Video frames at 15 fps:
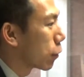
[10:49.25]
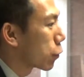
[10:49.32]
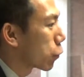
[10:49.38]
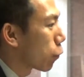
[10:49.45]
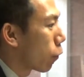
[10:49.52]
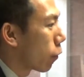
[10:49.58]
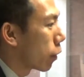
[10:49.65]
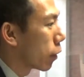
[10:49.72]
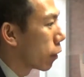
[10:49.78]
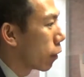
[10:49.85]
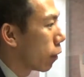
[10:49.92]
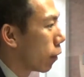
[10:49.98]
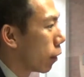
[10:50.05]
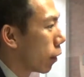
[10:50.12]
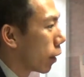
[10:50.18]
a story
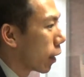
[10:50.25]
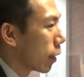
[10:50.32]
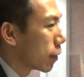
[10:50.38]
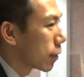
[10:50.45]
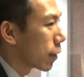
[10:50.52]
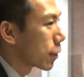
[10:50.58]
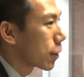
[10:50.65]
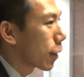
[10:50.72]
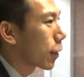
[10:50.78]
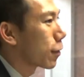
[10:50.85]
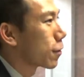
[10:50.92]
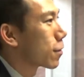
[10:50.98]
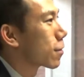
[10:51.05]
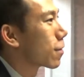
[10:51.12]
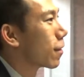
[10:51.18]
in 10
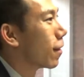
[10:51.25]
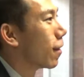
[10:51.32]
seconds.